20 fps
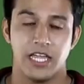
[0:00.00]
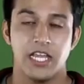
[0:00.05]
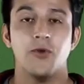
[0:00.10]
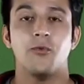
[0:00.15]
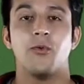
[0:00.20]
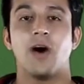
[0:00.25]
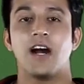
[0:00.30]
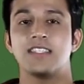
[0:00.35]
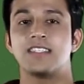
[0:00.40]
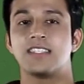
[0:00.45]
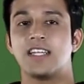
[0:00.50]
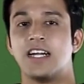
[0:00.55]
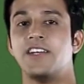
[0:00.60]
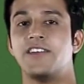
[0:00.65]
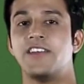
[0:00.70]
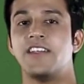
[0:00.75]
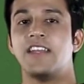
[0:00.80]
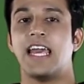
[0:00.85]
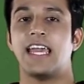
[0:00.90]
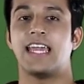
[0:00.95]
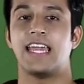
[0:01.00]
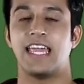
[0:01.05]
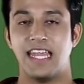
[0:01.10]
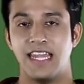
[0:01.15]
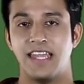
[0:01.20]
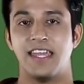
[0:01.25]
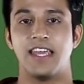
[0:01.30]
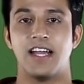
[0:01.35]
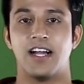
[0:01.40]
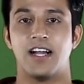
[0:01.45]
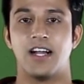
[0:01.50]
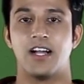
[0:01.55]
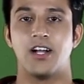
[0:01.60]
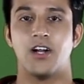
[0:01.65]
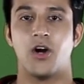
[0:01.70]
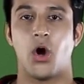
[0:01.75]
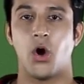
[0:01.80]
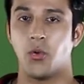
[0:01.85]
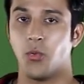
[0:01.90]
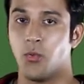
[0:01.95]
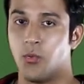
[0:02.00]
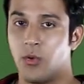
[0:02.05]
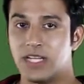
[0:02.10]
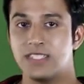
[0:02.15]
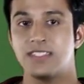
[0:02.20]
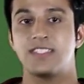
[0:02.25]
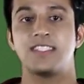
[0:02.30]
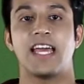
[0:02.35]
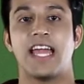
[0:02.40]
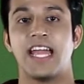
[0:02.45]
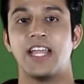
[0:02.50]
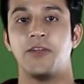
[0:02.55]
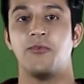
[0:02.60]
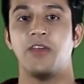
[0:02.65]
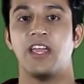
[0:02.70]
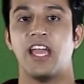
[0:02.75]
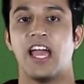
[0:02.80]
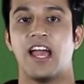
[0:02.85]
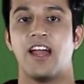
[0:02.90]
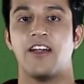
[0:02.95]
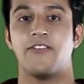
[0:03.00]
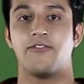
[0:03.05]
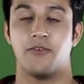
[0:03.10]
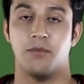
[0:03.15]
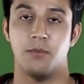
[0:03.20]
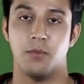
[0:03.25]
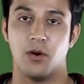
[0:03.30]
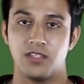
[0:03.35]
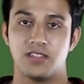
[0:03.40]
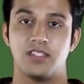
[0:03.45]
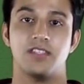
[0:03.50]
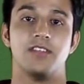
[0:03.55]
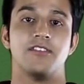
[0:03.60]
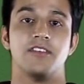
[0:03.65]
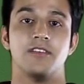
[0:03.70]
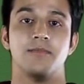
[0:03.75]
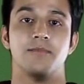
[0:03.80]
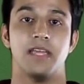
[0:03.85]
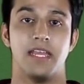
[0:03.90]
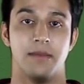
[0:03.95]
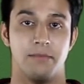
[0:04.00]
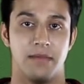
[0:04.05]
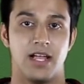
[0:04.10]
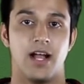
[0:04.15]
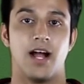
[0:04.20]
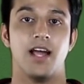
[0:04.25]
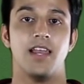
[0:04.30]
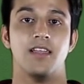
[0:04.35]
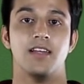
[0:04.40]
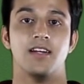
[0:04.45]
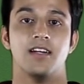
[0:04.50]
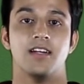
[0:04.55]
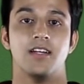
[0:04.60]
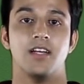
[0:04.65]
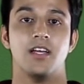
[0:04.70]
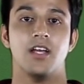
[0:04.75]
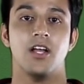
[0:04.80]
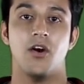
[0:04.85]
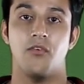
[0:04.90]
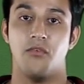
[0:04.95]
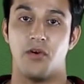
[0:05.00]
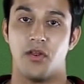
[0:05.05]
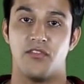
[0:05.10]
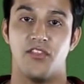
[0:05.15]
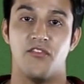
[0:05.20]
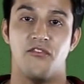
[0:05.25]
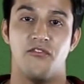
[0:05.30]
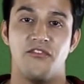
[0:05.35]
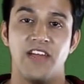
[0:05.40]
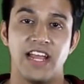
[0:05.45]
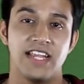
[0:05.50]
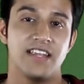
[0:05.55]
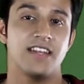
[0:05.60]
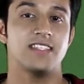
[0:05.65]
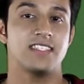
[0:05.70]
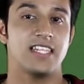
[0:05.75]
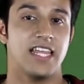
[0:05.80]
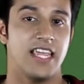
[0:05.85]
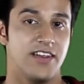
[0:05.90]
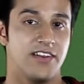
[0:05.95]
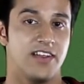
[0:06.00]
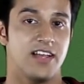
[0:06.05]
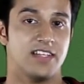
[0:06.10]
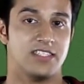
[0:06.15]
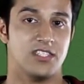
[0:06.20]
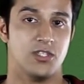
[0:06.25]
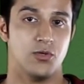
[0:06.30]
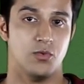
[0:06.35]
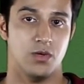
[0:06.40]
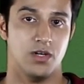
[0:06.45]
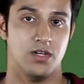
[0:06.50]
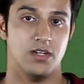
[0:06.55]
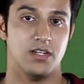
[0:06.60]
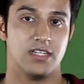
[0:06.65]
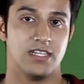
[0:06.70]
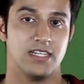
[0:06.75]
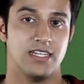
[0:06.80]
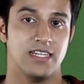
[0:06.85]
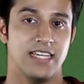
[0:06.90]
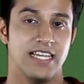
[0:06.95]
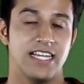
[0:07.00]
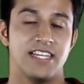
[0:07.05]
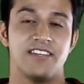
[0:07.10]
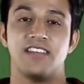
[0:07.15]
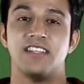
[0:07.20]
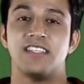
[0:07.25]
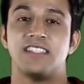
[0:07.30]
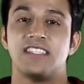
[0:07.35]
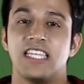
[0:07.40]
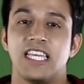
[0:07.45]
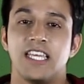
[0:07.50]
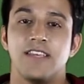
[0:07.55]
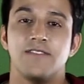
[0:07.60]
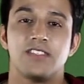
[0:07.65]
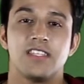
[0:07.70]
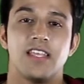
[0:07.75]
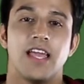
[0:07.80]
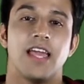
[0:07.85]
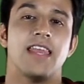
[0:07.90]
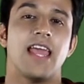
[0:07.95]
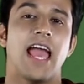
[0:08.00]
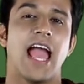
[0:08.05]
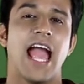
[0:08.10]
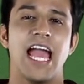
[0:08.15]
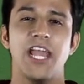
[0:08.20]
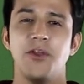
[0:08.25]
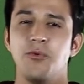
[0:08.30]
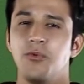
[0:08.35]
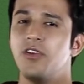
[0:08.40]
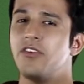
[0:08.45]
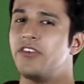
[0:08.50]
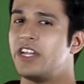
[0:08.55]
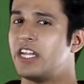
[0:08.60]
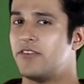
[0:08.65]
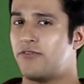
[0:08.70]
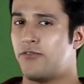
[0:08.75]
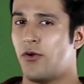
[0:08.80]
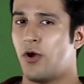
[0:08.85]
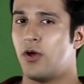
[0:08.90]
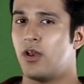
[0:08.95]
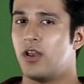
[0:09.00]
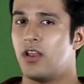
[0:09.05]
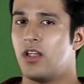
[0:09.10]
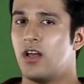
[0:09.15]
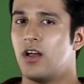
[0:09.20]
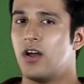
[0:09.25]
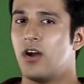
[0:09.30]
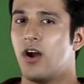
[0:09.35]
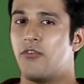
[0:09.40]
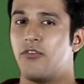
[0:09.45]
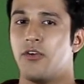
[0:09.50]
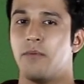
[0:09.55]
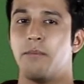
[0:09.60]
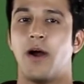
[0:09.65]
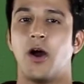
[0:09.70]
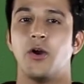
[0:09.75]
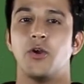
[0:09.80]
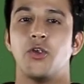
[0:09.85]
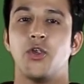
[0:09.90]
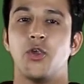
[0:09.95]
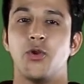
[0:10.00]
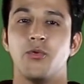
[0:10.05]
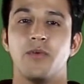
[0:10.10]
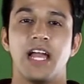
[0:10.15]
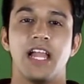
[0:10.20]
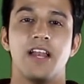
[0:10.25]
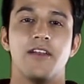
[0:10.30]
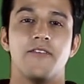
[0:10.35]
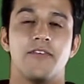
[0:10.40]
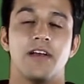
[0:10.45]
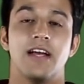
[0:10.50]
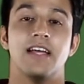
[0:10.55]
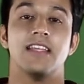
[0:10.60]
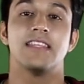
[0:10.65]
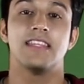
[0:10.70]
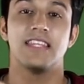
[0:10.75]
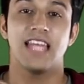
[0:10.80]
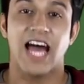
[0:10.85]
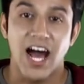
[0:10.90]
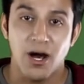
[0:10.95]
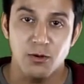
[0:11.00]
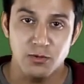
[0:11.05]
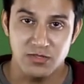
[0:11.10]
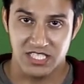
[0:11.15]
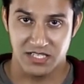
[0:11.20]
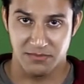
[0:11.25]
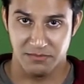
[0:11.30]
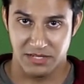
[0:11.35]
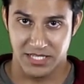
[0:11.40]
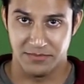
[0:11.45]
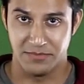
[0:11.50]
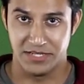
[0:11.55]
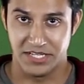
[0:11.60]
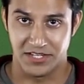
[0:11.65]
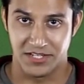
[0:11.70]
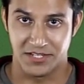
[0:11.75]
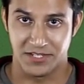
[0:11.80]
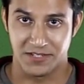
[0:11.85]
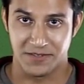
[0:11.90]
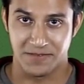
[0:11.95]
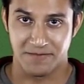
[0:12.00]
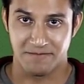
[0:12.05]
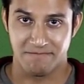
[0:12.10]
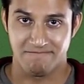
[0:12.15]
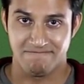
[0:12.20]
In a vast country like India, on one side we have Mausandram in Meghalaya, one of the wettest areas in the world. It receives an annual rainfall of about 12,000 millimeter.